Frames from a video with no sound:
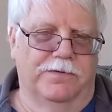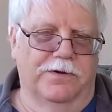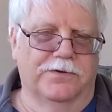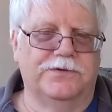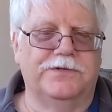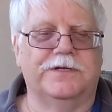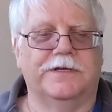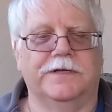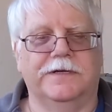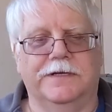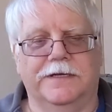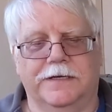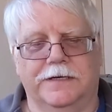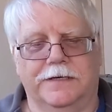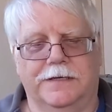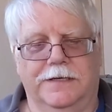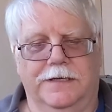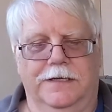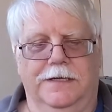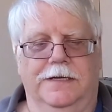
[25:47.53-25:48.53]
roasted
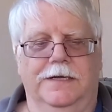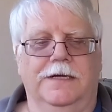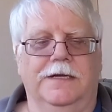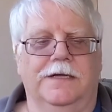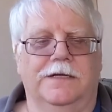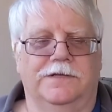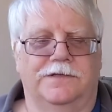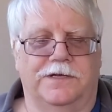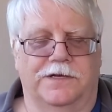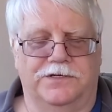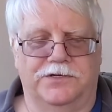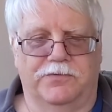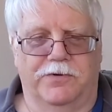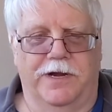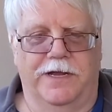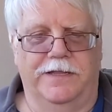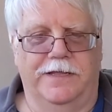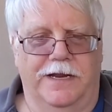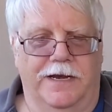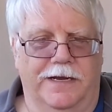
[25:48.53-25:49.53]
in such a
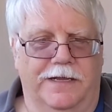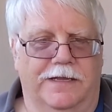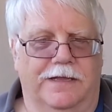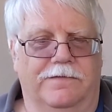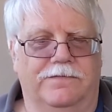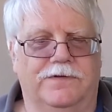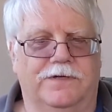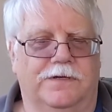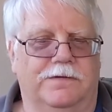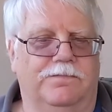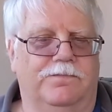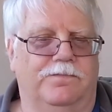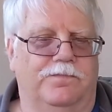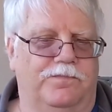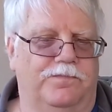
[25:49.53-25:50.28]
way that it gives a